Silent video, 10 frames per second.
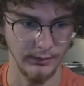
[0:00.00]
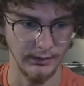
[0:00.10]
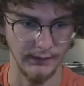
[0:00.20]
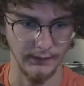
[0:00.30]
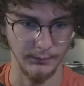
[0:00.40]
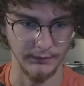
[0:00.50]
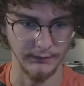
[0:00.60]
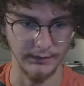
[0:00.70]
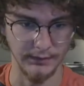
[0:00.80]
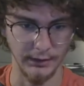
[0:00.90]
And then I'm going to
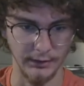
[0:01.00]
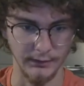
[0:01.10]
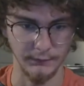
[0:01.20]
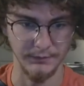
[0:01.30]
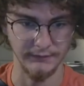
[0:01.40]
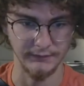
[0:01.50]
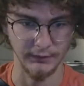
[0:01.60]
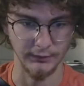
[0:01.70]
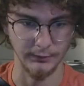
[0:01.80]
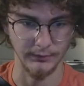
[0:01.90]
delete species
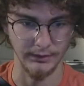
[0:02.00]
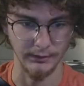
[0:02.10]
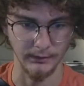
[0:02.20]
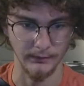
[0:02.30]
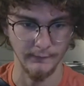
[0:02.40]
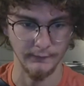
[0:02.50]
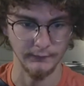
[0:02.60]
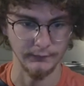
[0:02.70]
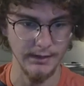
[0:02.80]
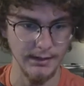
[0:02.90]
unknown here. So
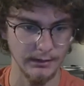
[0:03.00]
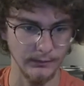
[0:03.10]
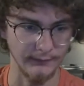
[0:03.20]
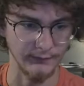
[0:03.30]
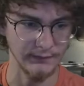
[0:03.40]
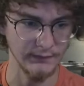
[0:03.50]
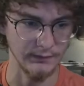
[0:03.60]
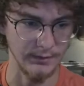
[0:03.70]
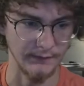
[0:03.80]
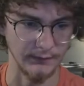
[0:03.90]
now I've essentially
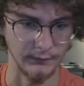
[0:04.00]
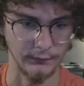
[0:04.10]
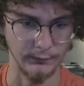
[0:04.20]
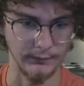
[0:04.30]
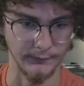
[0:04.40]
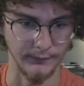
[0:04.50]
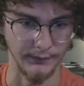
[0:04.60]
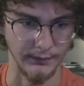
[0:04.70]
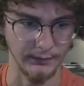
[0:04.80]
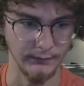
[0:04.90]
made these two different
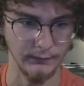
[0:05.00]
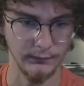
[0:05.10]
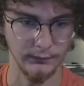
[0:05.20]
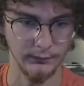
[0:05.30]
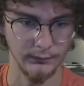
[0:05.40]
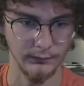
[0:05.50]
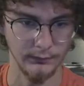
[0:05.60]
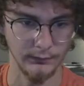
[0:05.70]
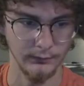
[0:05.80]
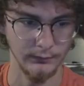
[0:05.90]
things,
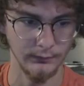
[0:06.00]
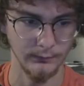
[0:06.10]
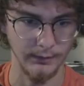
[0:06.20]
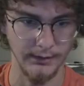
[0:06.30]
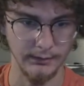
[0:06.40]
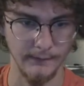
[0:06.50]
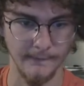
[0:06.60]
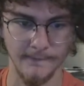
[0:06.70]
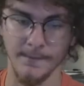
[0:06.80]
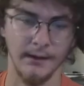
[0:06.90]
right?
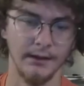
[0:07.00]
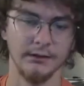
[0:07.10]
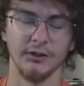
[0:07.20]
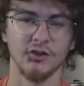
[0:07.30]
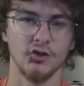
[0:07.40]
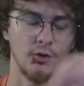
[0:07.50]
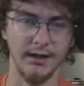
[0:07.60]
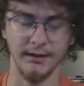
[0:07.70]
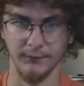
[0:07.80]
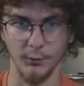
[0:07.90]
Little trick
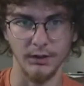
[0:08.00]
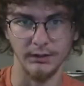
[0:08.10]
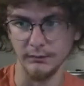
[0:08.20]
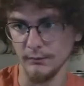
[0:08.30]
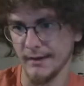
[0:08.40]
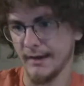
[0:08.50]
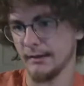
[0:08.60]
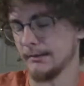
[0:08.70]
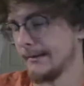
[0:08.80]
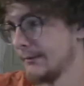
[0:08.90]
if you want to do that,
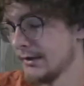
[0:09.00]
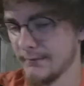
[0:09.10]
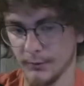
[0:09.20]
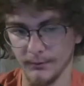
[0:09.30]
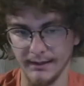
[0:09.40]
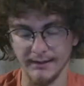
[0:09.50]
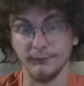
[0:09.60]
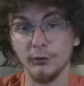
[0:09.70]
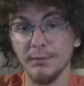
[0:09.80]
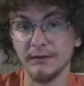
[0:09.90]
and you ever like have
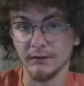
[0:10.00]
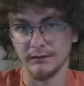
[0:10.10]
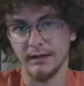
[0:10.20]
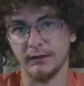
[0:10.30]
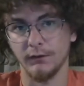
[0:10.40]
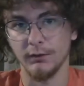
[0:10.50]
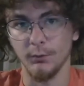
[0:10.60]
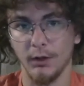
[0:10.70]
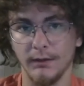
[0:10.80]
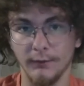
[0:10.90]
two pieces of text
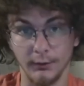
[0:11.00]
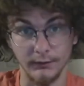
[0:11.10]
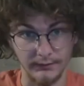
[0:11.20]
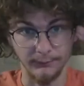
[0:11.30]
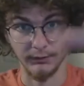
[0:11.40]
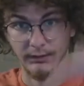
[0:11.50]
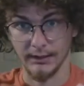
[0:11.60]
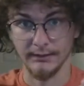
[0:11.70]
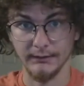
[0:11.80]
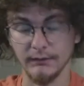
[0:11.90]
and they're on different
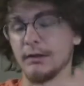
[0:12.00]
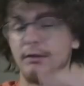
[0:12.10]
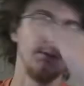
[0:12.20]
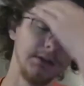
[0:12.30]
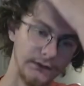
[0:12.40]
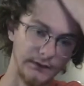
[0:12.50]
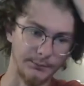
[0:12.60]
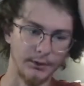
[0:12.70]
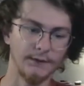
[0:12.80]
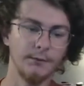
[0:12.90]
lines and you need to
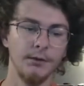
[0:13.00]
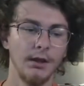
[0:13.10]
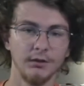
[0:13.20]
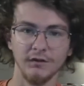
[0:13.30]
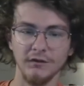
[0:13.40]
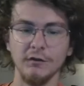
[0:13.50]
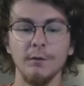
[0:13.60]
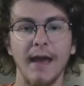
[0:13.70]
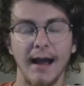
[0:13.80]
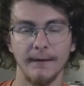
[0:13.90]
separate them, just do
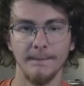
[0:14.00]
that.